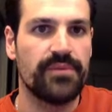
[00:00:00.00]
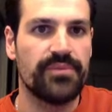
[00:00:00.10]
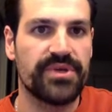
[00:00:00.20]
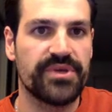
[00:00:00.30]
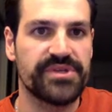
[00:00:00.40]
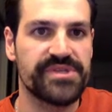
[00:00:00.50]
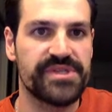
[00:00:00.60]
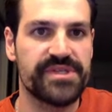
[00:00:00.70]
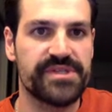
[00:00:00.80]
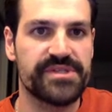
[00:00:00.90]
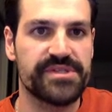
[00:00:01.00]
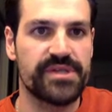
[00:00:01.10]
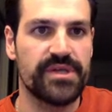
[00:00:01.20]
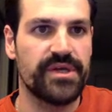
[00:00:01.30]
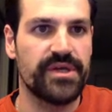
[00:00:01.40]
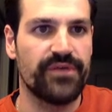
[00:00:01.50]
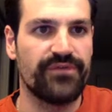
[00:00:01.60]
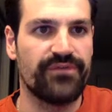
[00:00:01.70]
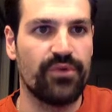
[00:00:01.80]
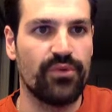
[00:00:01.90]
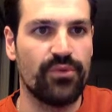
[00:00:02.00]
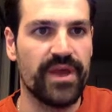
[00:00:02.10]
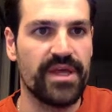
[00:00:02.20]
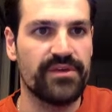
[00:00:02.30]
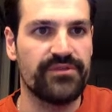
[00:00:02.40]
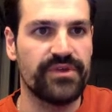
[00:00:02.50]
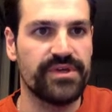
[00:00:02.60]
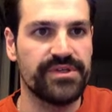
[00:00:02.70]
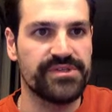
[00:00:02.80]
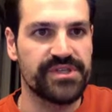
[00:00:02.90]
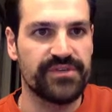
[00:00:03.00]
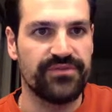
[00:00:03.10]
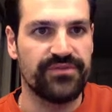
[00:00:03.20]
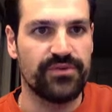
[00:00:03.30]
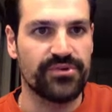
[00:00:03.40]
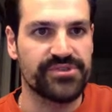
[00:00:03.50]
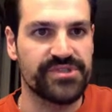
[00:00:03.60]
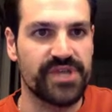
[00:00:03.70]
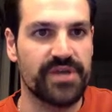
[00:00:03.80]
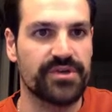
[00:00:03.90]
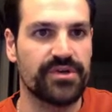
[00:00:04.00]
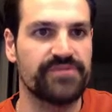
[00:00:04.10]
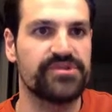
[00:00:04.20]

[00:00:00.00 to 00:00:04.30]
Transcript: Because a full wave is a full sine curve.